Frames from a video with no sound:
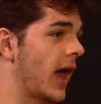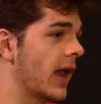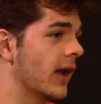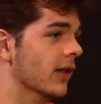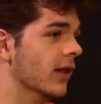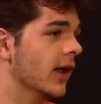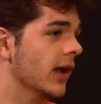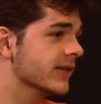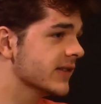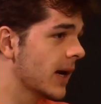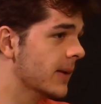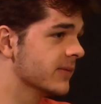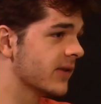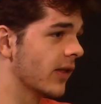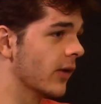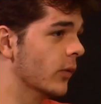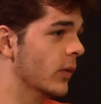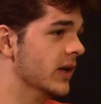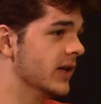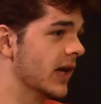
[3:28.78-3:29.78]
And a lot of times on
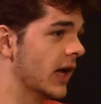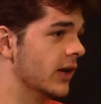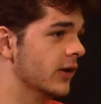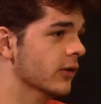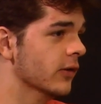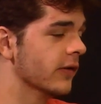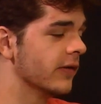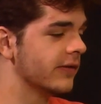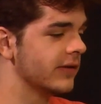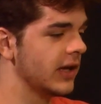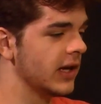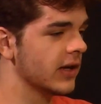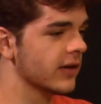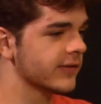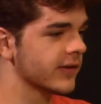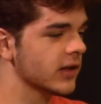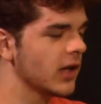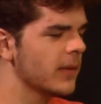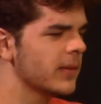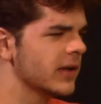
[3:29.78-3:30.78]
the weekend you'll see,
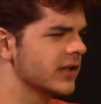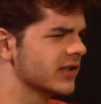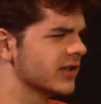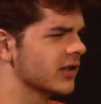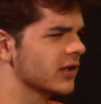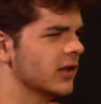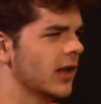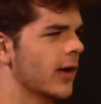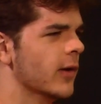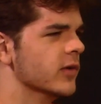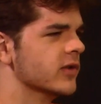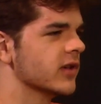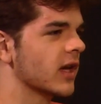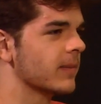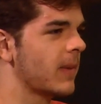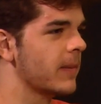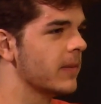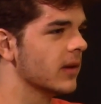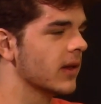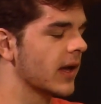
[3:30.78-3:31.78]
because a lot of places close,
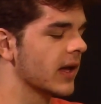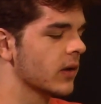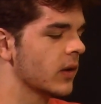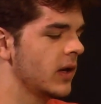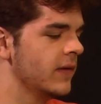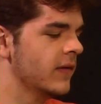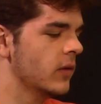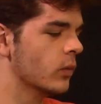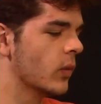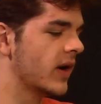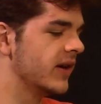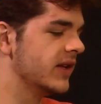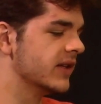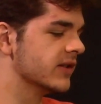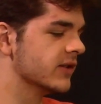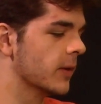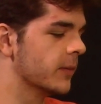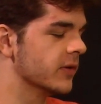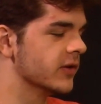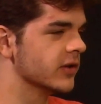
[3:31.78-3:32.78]
maybe even Wendy's
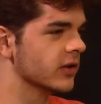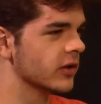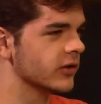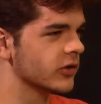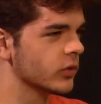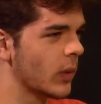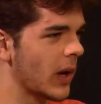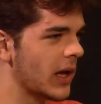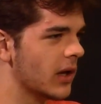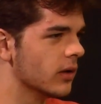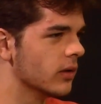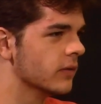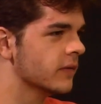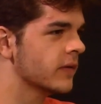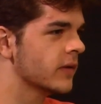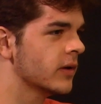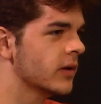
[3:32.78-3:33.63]
is open until 12.